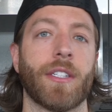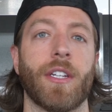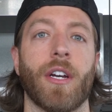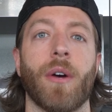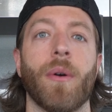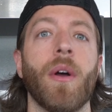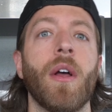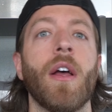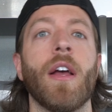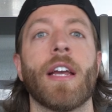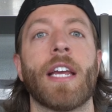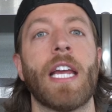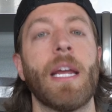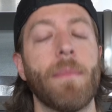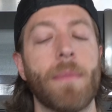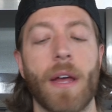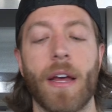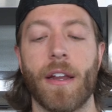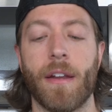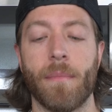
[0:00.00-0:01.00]
So
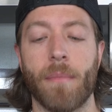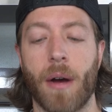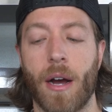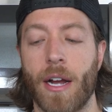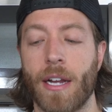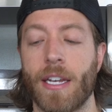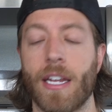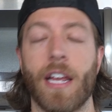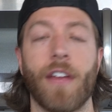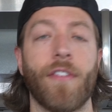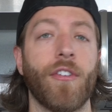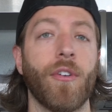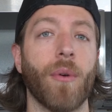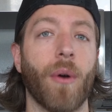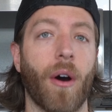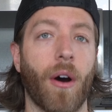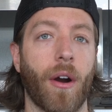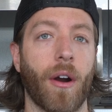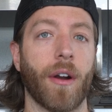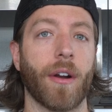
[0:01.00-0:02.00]
keep that in mind if
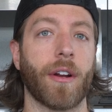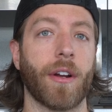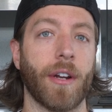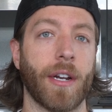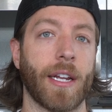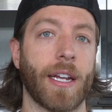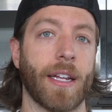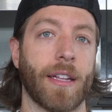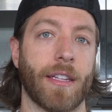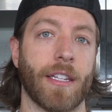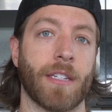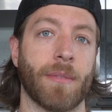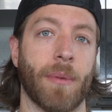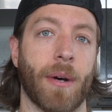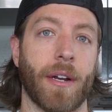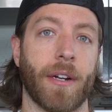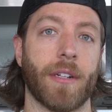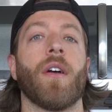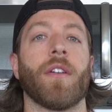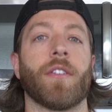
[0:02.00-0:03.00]
you are going to get this
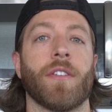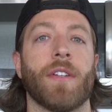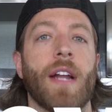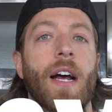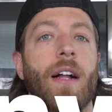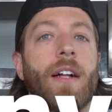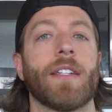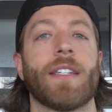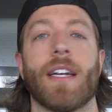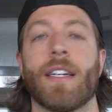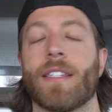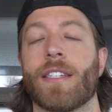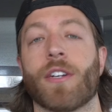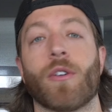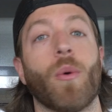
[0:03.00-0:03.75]
model. So now let's ask the